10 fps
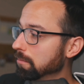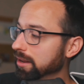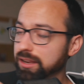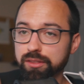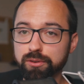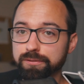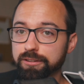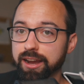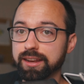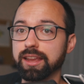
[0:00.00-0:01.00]
Monday through
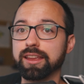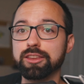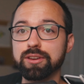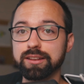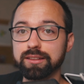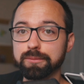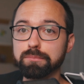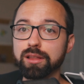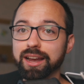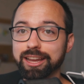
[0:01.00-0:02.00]
Friday, you can
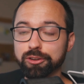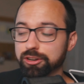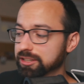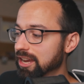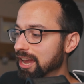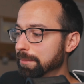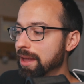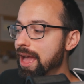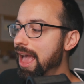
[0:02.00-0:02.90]
block out your time